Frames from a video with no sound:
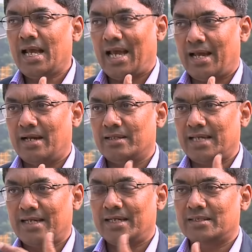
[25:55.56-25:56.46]
And
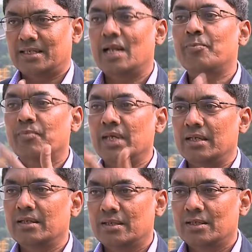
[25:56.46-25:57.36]
that has helped
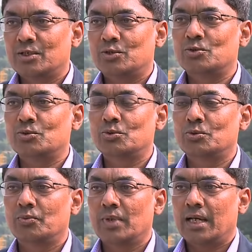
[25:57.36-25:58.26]
me
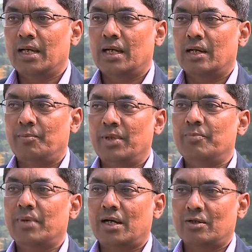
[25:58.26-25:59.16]
to uh, be
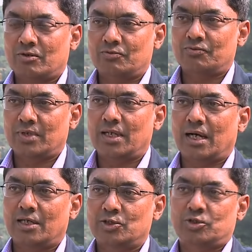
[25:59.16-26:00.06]
part of a
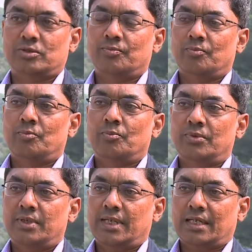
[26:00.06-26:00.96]
large
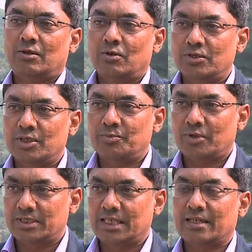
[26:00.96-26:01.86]
technology
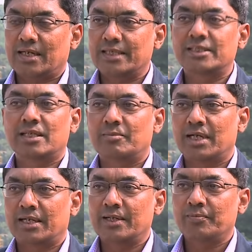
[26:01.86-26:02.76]
project like
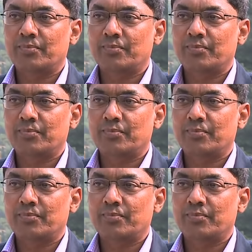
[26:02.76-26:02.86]
GMRT,